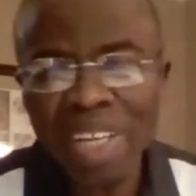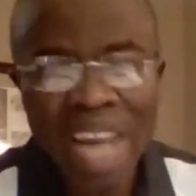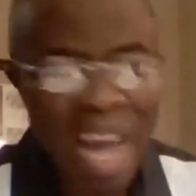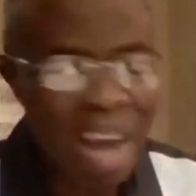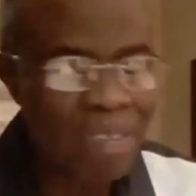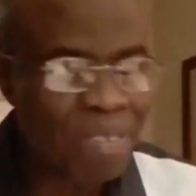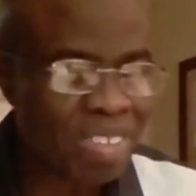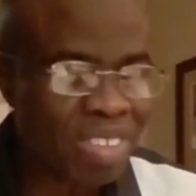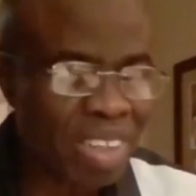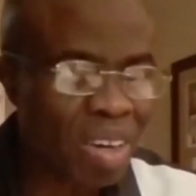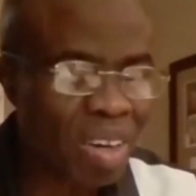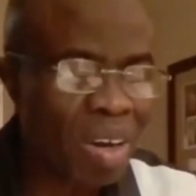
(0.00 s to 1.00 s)
The
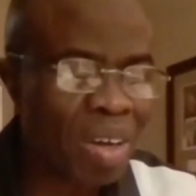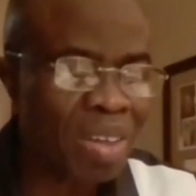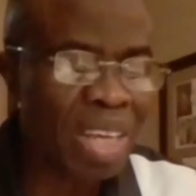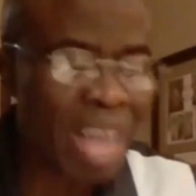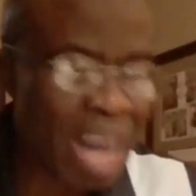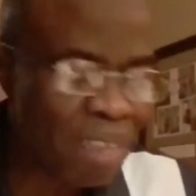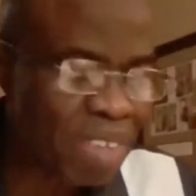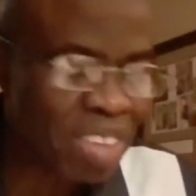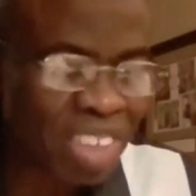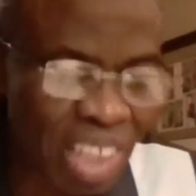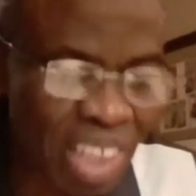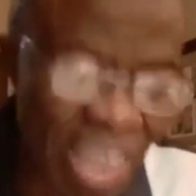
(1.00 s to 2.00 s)
harvest, the
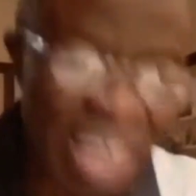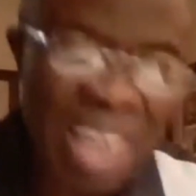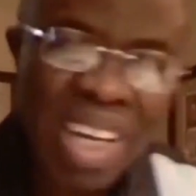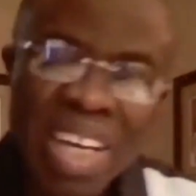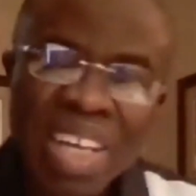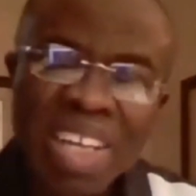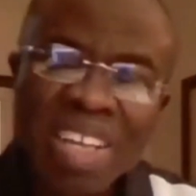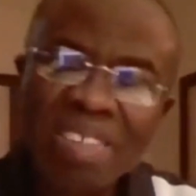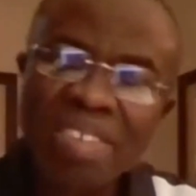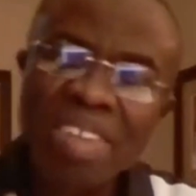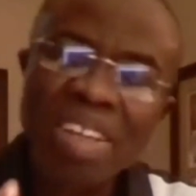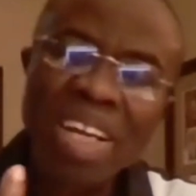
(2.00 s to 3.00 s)
harvest here
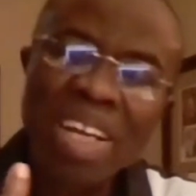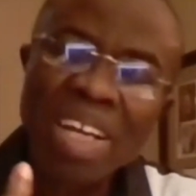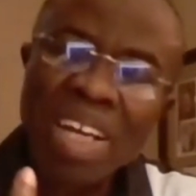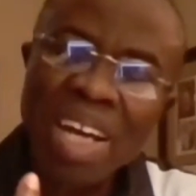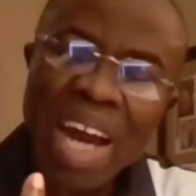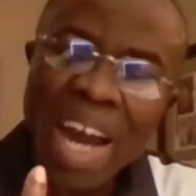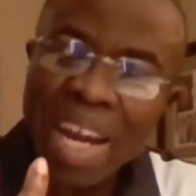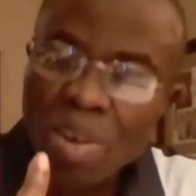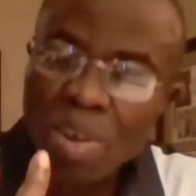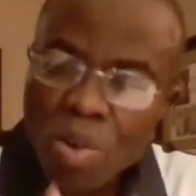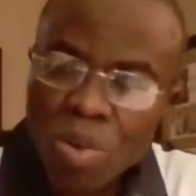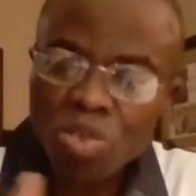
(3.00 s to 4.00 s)
is
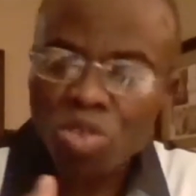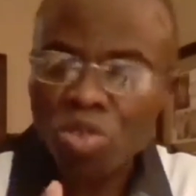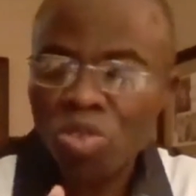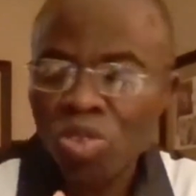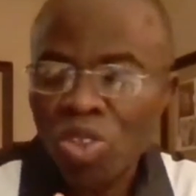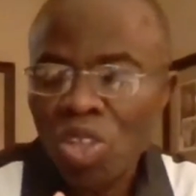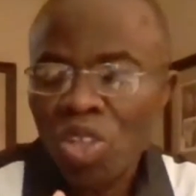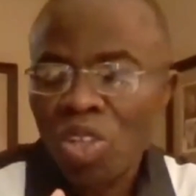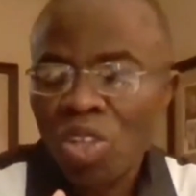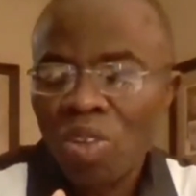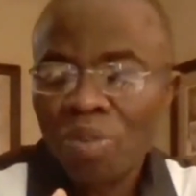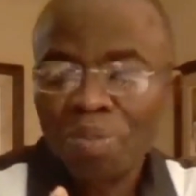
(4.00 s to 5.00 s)
alludes
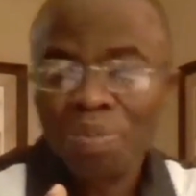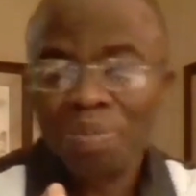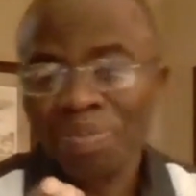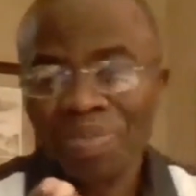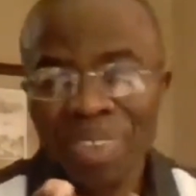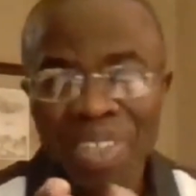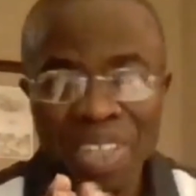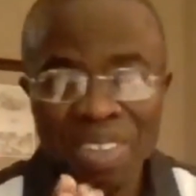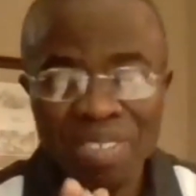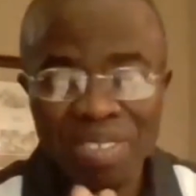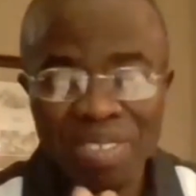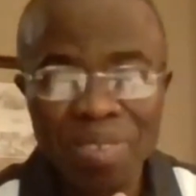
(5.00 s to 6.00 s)

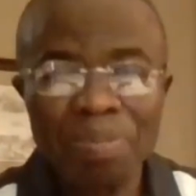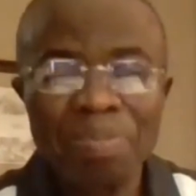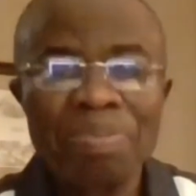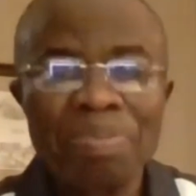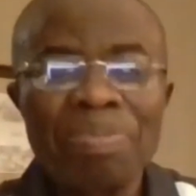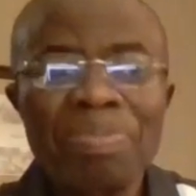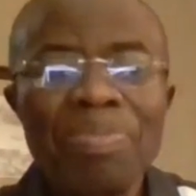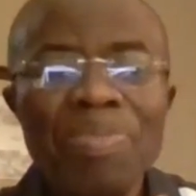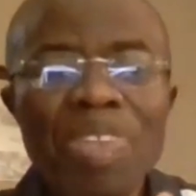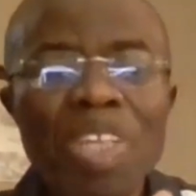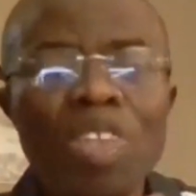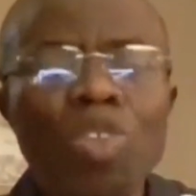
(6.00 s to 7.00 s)
is
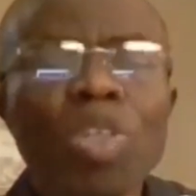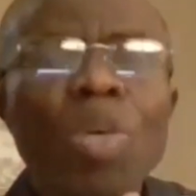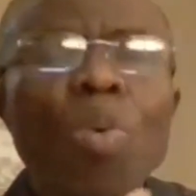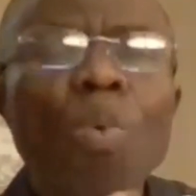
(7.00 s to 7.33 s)
to the